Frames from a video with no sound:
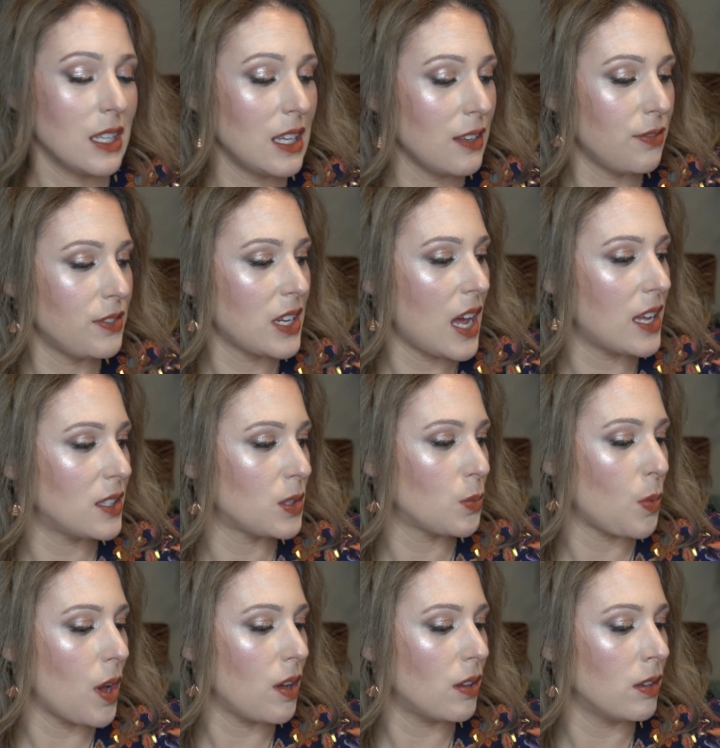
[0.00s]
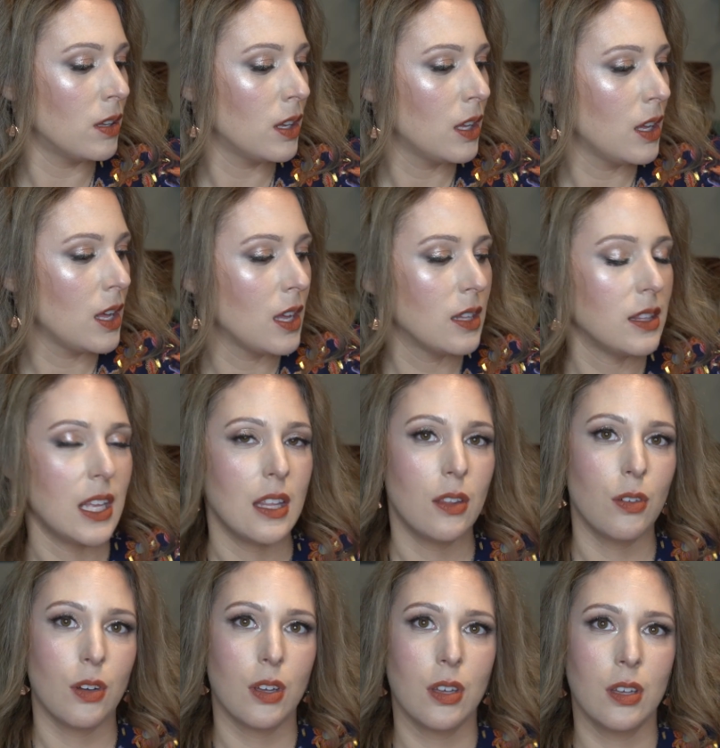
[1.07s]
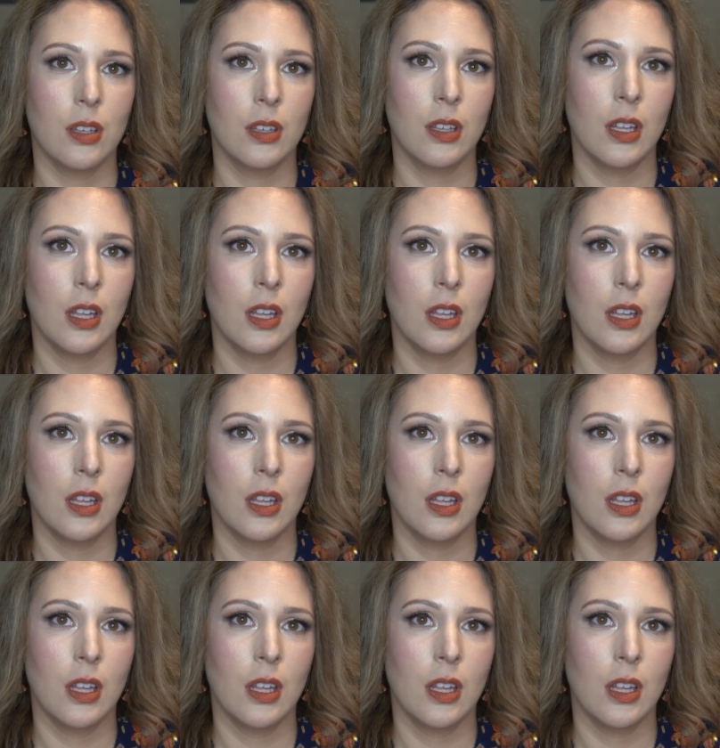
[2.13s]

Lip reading: gift as well. They look